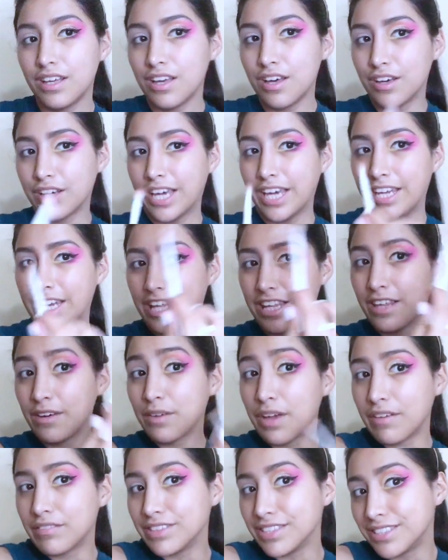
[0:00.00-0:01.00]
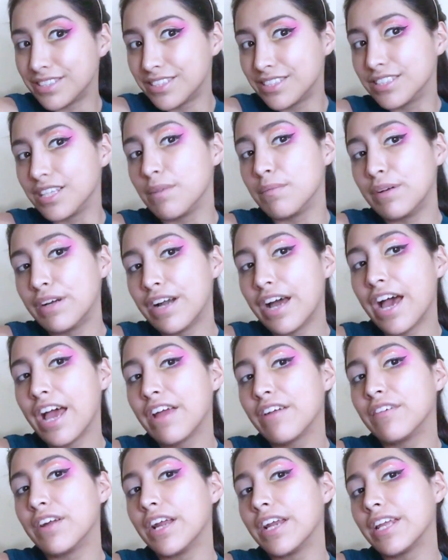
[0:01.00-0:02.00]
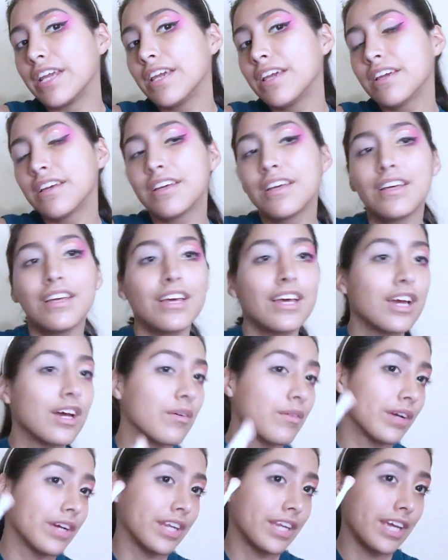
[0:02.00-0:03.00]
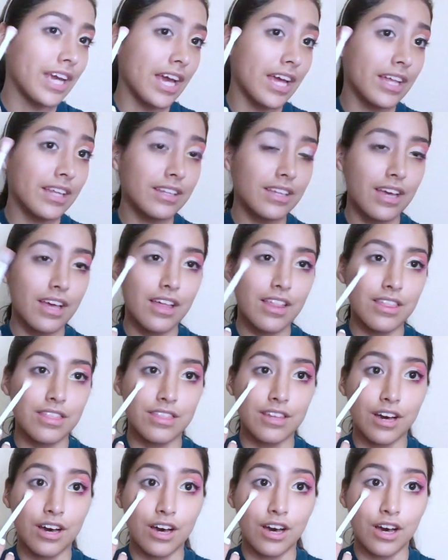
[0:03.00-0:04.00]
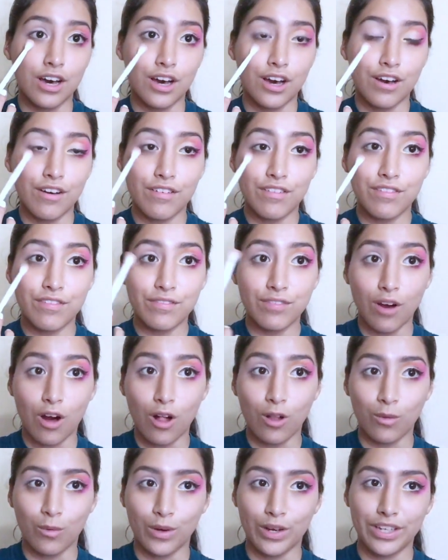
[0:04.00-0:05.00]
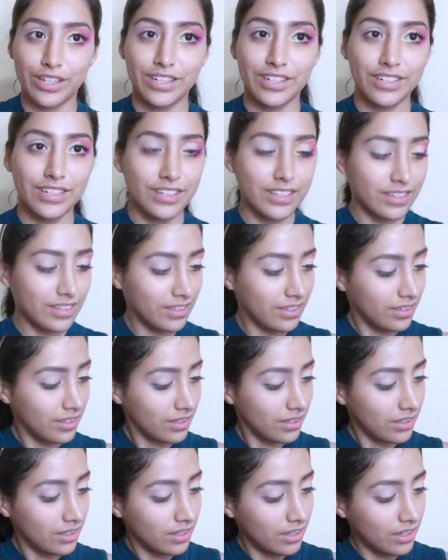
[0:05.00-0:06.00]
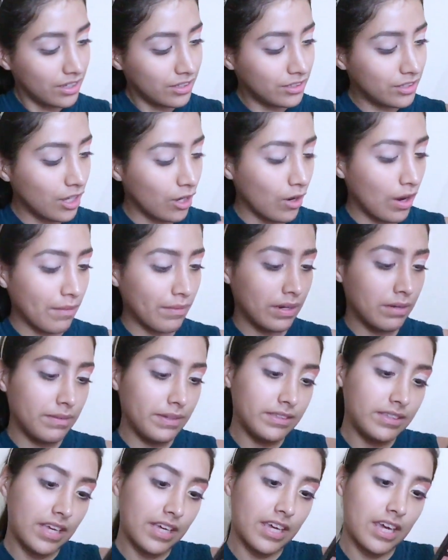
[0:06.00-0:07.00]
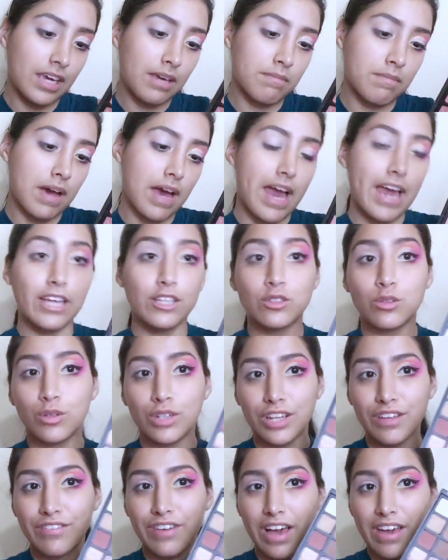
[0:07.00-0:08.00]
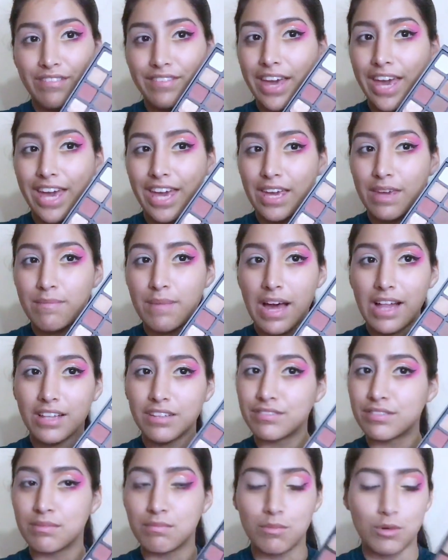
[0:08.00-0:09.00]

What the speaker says: Okay, now that we have the summer eye ready, we're going to get the fall one. So I'm going to be taking my 25A palette from